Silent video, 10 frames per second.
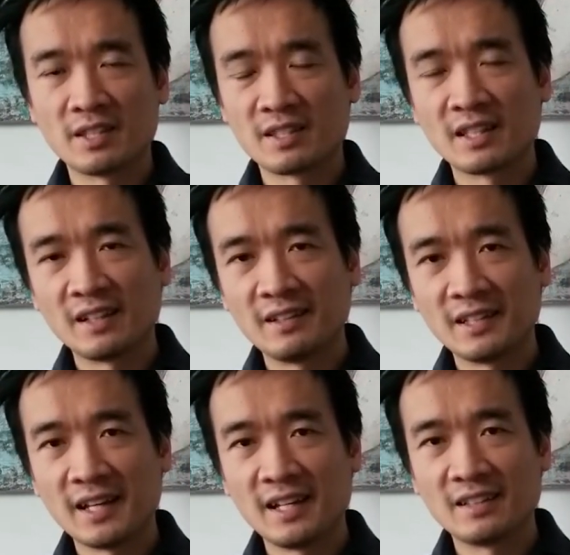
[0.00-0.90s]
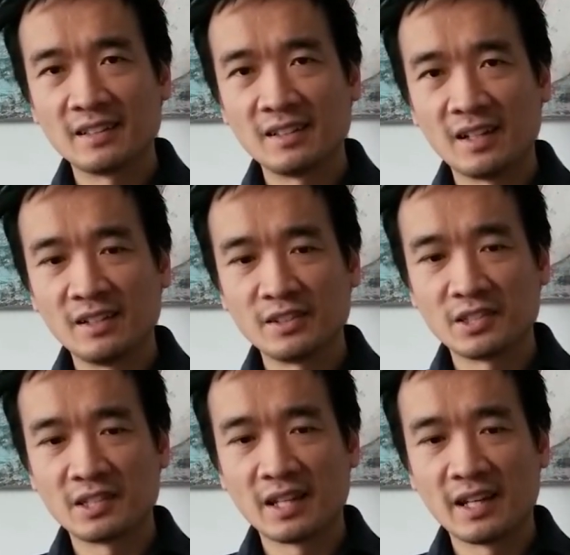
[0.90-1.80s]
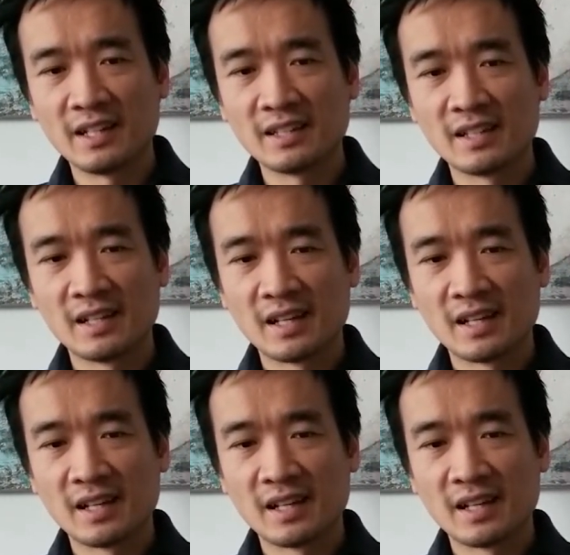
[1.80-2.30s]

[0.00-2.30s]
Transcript: the skill yet to understand